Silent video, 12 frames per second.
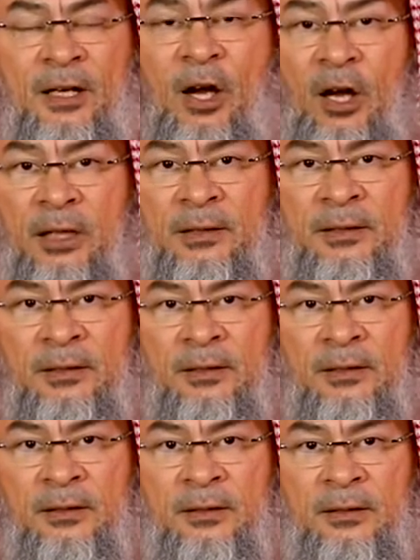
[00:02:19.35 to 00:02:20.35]
on
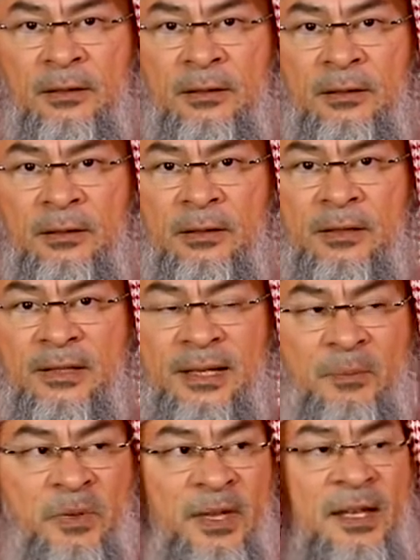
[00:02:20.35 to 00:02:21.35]

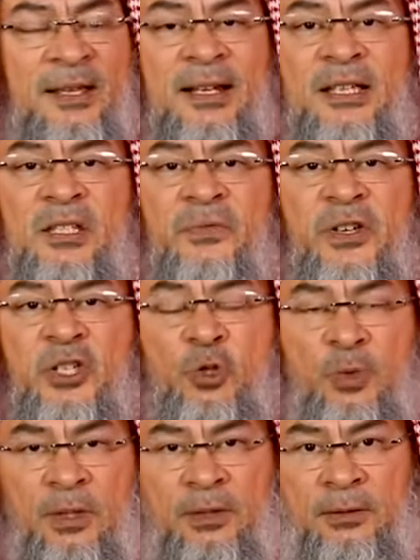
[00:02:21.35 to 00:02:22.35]
something that is
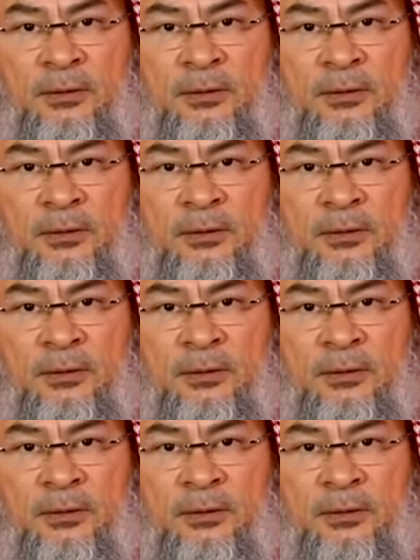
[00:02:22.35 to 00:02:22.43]
visual.